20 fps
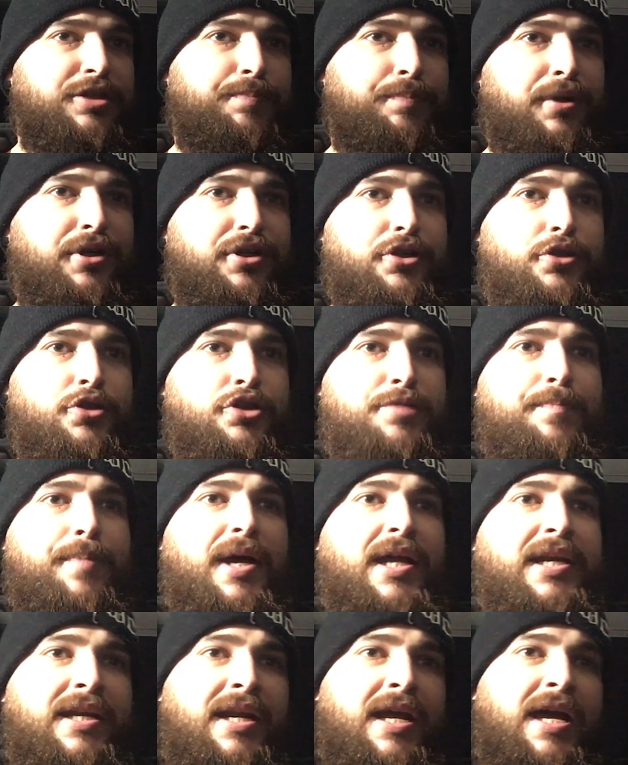Produced
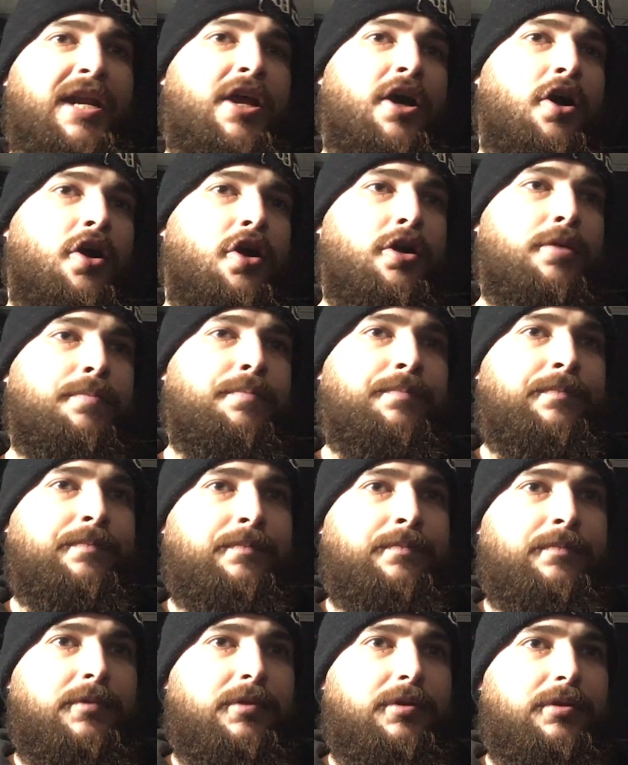by Ned
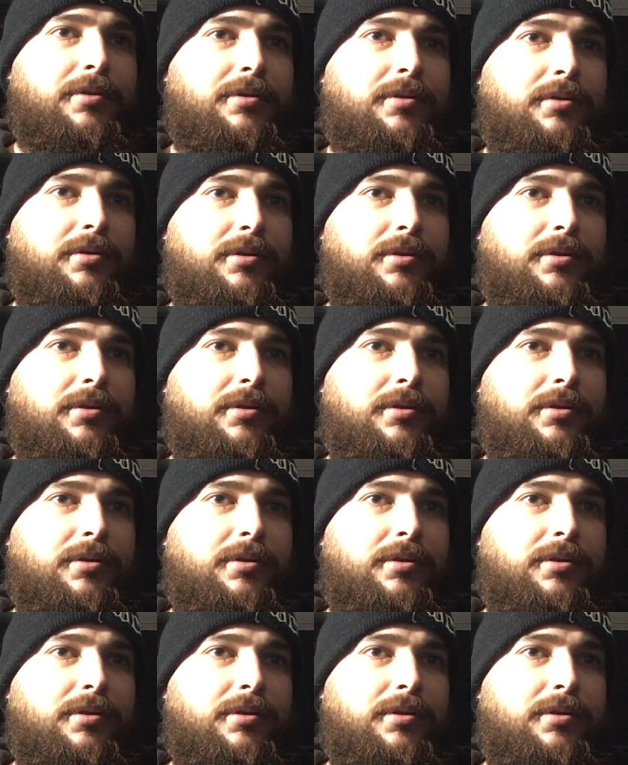Arb